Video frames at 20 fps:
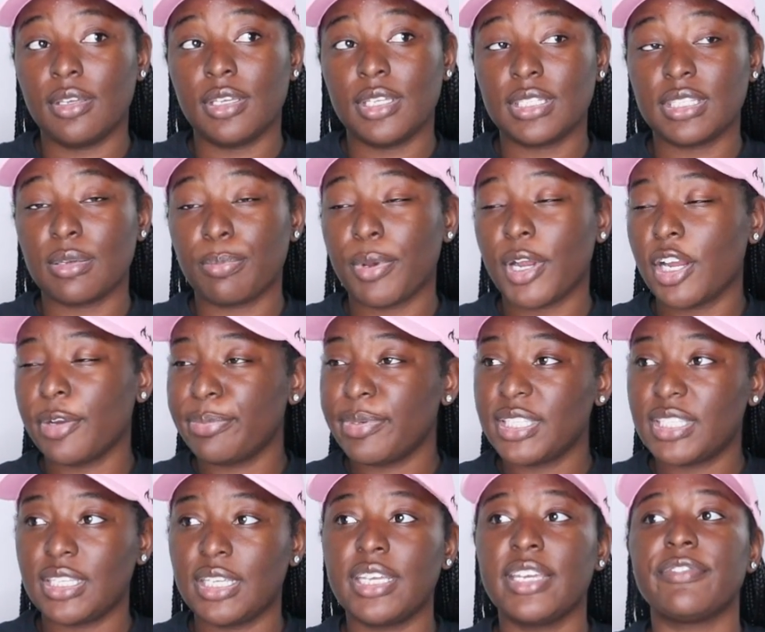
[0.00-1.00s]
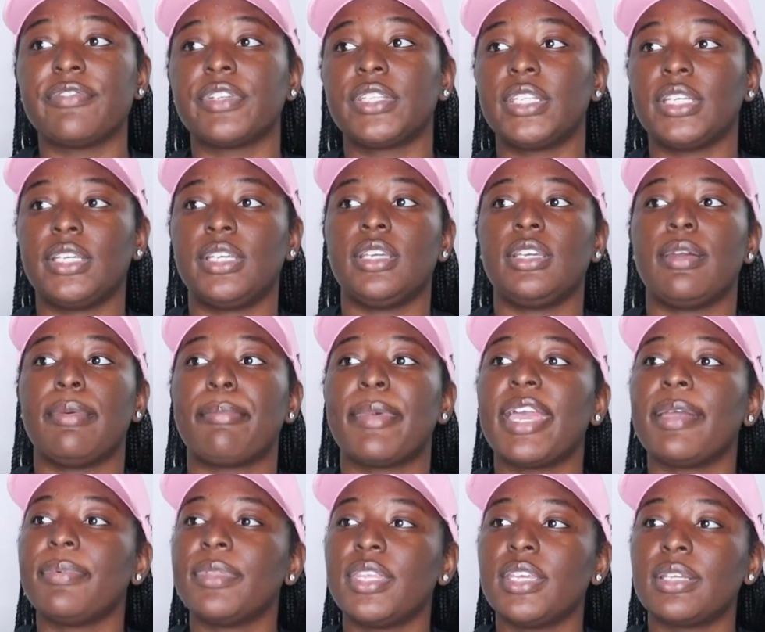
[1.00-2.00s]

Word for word: It's the purpose in everything. Maybe